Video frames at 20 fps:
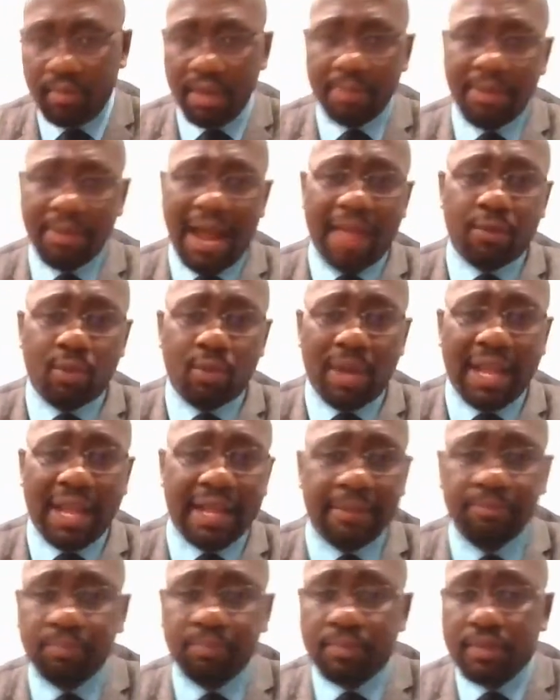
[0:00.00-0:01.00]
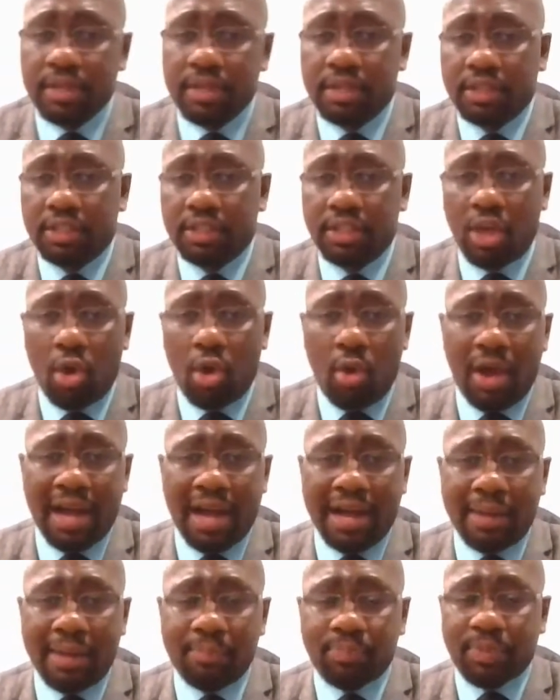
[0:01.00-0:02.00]
By the way,
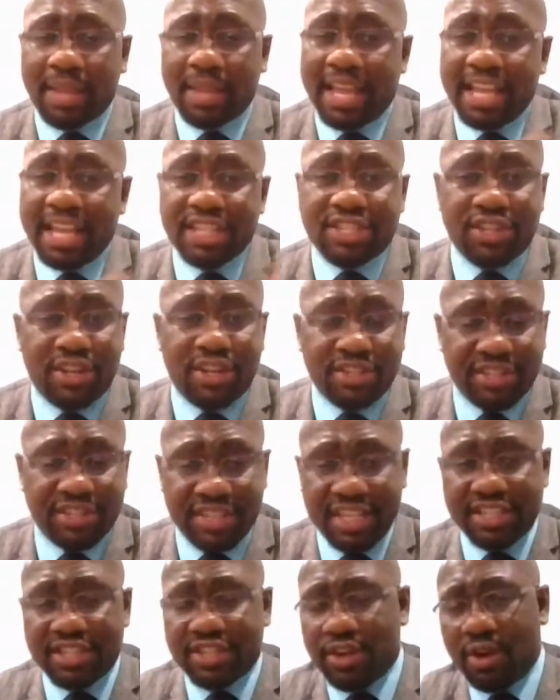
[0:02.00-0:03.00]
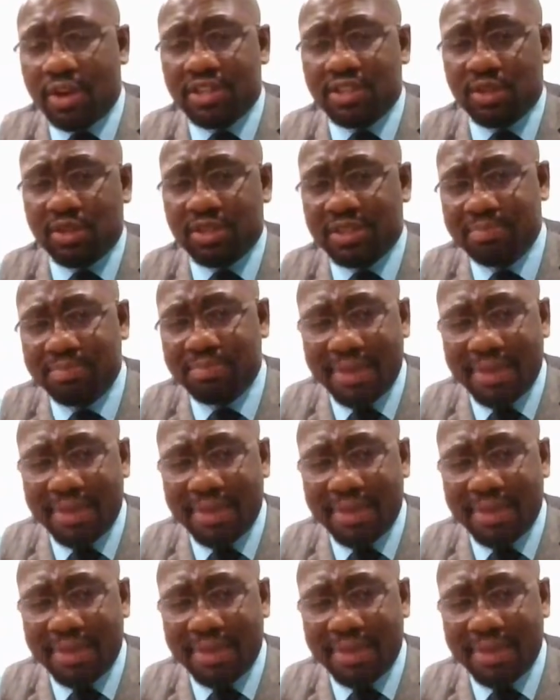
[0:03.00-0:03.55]
insurance is insurance, so it's